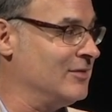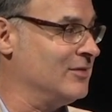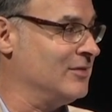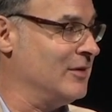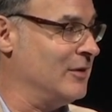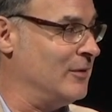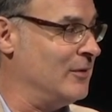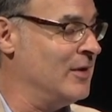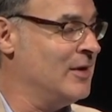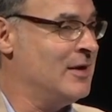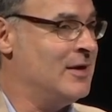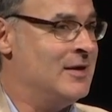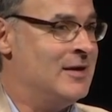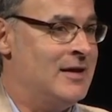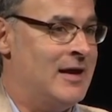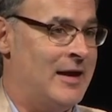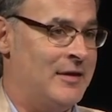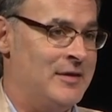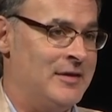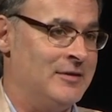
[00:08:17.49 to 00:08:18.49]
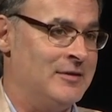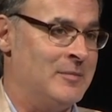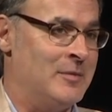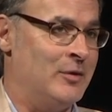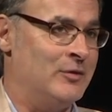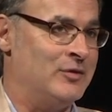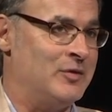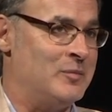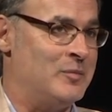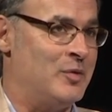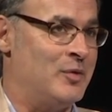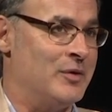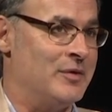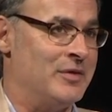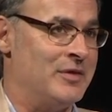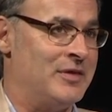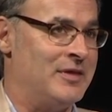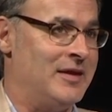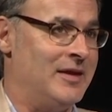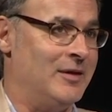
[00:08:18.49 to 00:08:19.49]
So I think the most
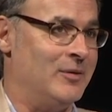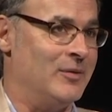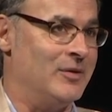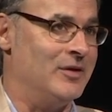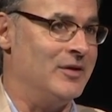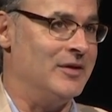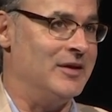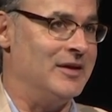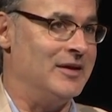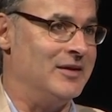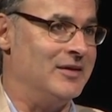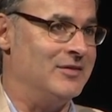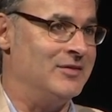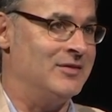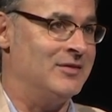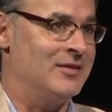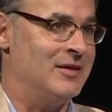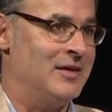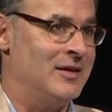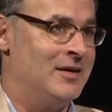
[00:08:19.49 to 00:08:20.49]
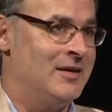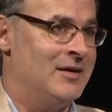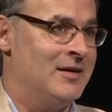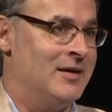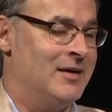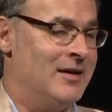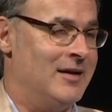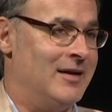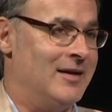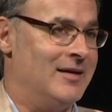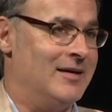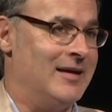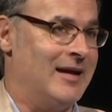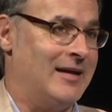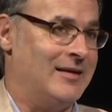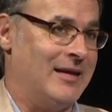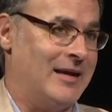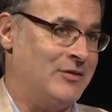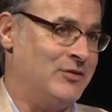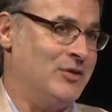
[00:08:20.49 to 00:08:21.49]
important thing really is,
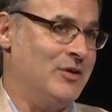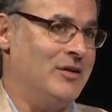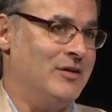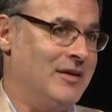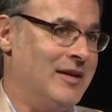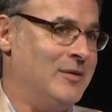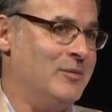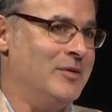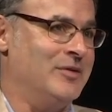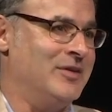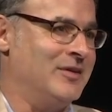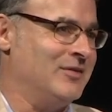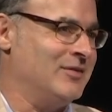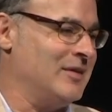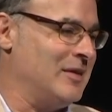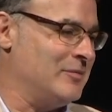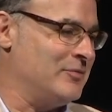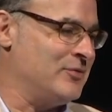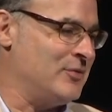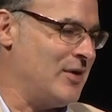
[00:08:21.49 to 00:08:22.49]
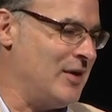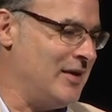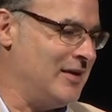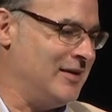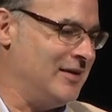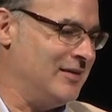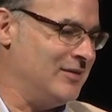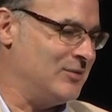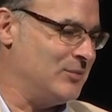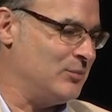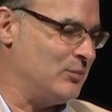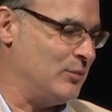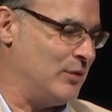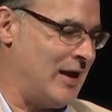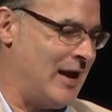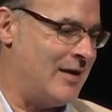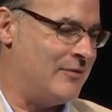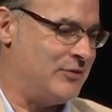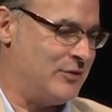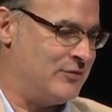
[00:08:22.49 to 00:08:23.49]
I should have led with this up front, is we
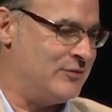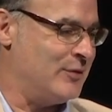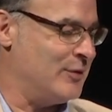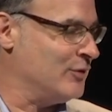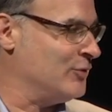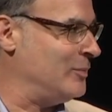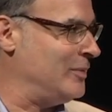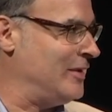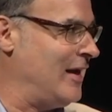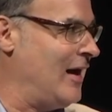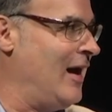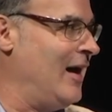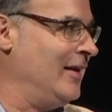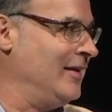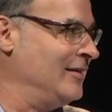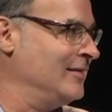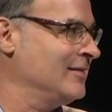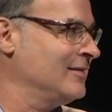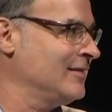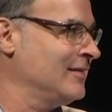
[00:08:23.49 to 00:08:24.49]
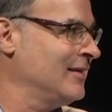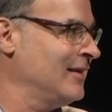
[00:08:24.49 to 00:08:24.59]
have to first be honest.